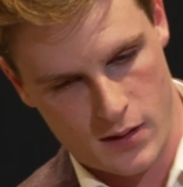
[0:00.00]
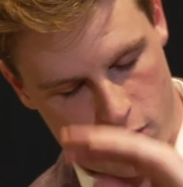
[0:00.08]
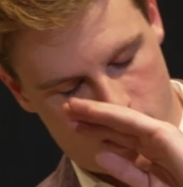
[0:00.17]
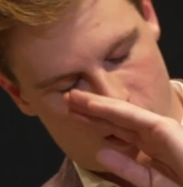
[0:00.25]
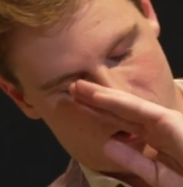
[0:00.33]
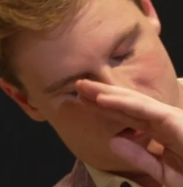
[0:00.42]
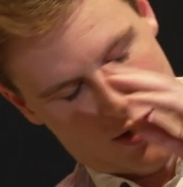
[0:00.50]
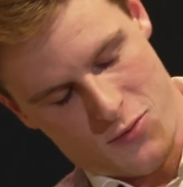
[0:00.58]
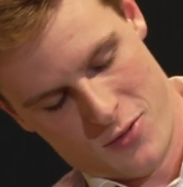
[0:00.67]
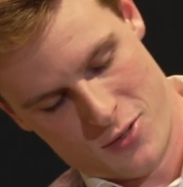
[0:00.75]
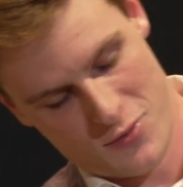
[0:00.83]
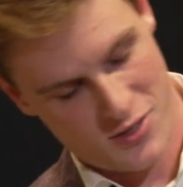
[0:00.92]
So
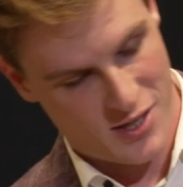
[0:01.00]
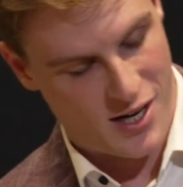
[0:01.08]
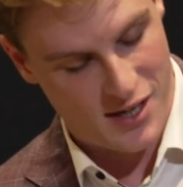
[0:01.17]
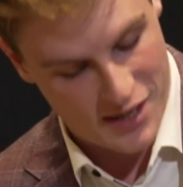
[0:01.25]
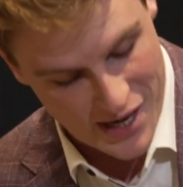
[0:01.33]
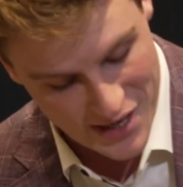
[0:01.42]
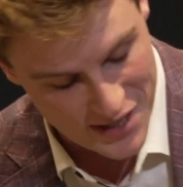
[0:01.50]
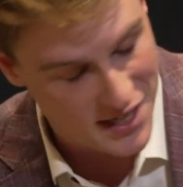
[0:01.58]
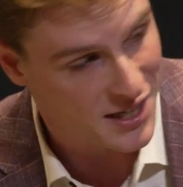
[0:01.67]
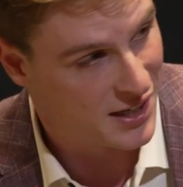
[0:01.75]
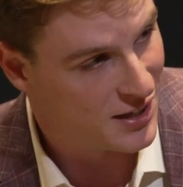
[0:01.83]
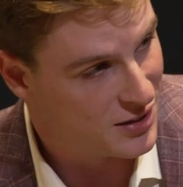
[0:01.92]
you said it. I
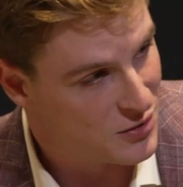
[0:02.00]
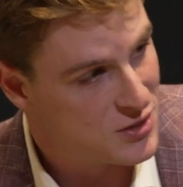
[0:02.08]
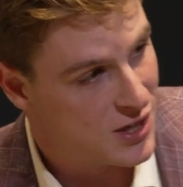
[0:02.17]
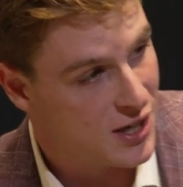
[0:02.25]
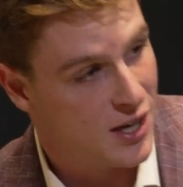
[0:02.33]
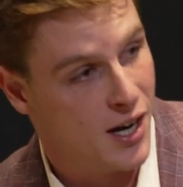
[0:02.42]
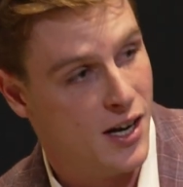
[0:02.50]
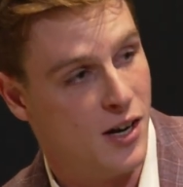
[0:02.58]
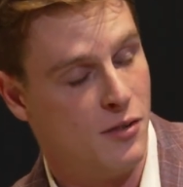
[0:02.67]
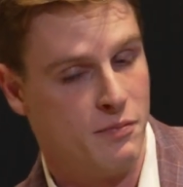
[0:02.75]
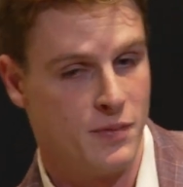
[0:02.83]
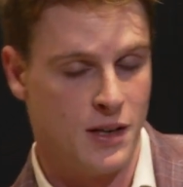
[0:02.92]
didn't. You said
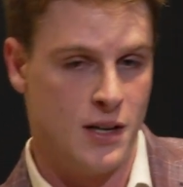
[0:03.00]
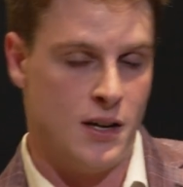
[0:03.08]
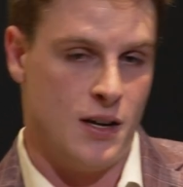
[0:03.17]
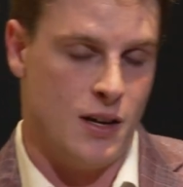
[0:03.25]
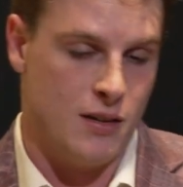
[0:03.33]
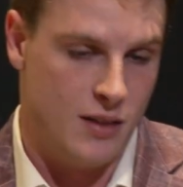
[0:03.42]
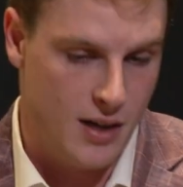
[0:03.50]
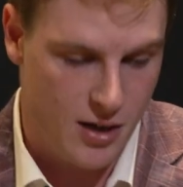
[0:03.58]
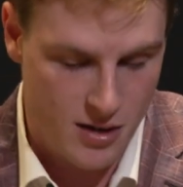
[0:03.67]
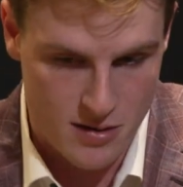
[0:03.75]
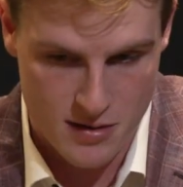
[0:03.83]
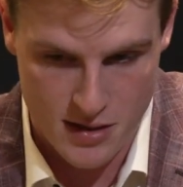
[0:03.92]
NIL.
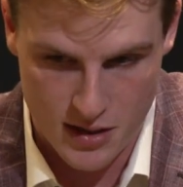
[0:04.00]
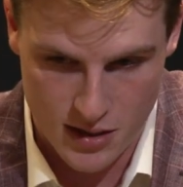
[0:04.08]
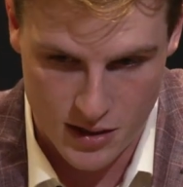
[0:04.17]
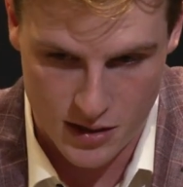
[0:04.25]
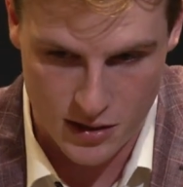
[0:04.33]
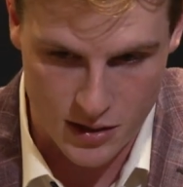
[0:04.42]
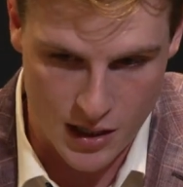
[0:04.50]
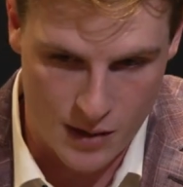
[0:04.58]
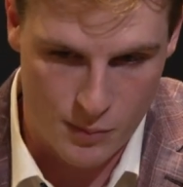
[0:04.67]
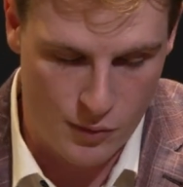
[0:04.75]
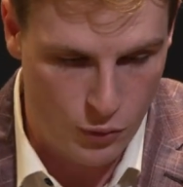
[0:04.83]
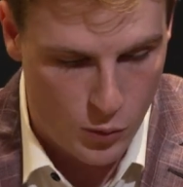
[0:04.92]
Mm-hmm.
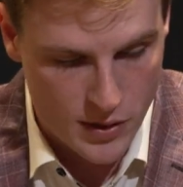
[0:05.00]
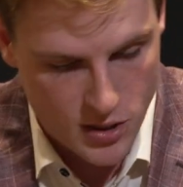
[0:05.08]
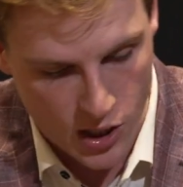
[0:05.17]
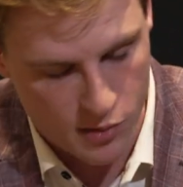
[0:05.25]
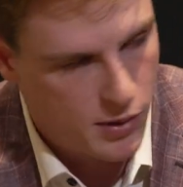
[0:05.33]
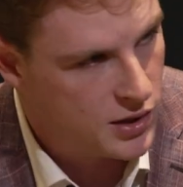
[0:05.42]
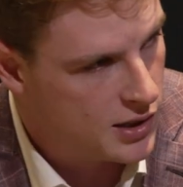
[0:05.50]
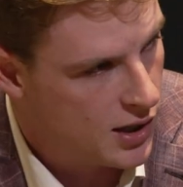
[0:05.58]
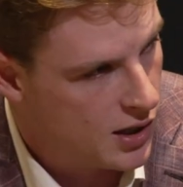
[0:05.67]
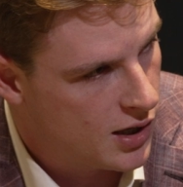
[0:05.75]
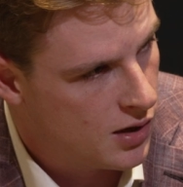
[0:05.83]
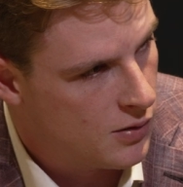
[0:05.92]
And before we talk about the
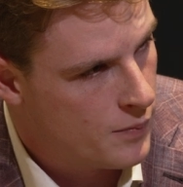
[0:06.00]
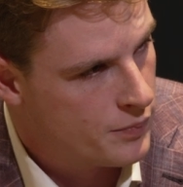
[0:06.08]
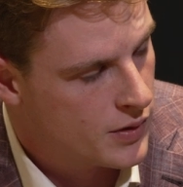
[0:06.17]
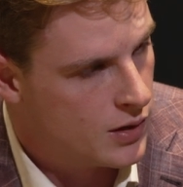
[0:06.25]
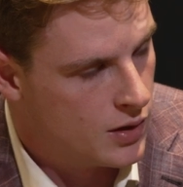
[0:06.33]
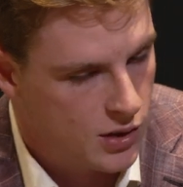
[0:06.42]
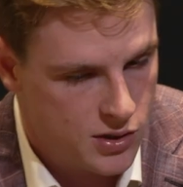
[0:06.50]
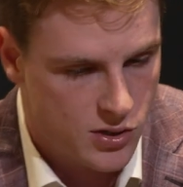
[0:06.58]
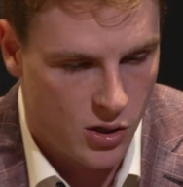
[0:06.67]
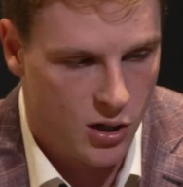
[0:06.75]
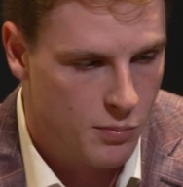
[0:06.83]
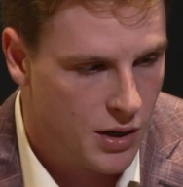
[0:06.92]
NIL, let's
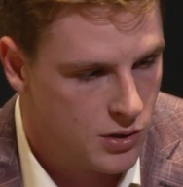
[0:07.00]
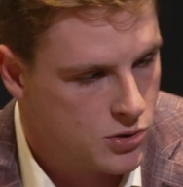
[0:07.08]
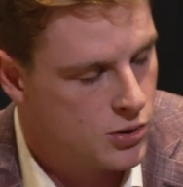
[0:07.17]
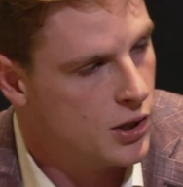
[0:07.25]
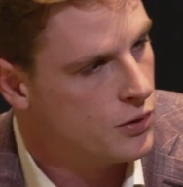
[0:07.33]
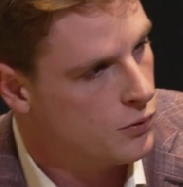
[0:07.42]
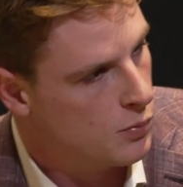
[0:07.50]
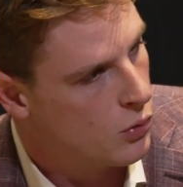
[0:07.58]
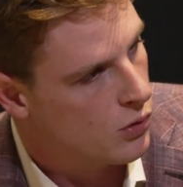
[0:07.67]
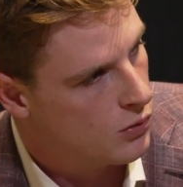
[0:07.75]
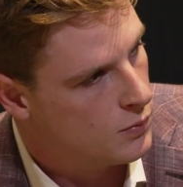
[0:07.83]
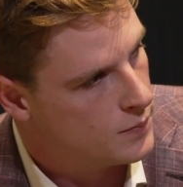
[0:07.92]
talk about the transfer portal.